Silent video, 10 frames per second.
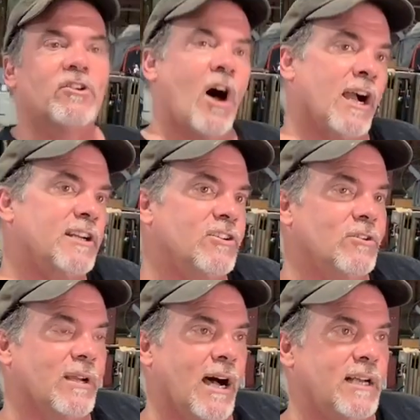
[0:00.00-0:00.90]
talking to
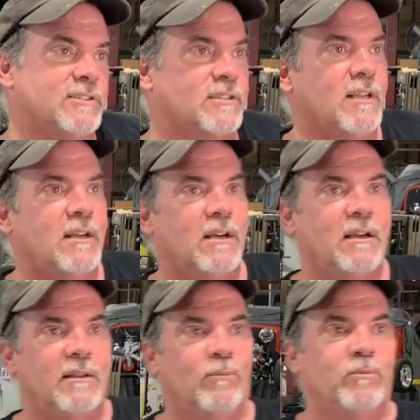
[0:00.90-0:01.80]
you guys
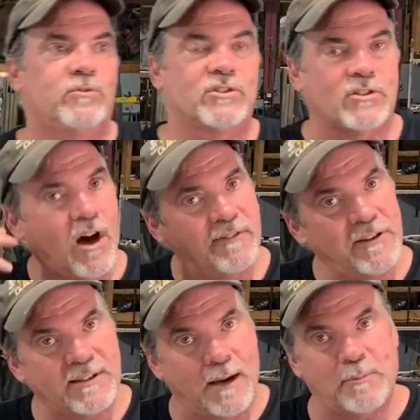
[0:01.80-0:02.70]
just off the
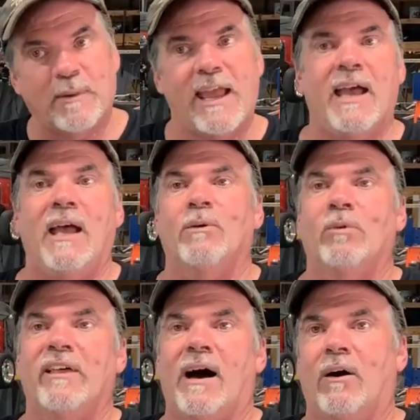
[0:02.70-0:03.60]
top of my head
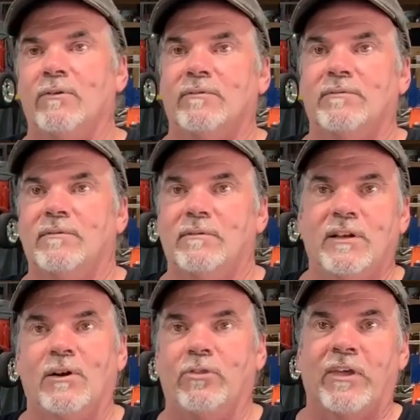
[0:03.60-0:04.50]
without
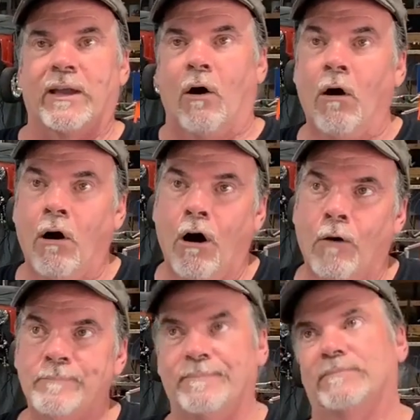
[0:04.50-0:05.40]

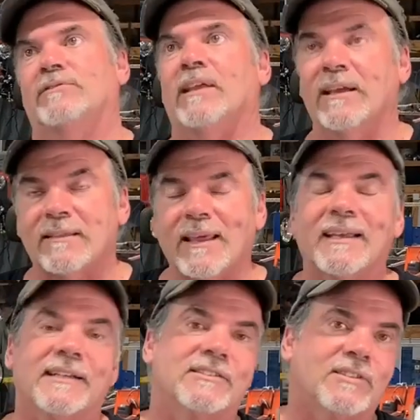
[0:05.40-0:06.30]

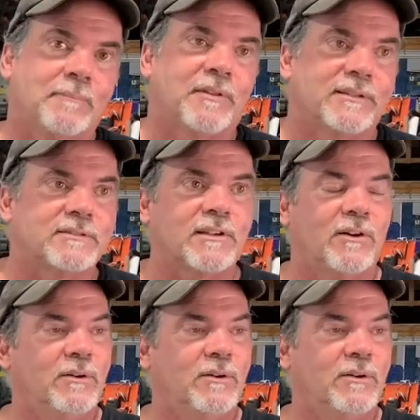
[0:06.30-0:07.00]
thinking of something. So,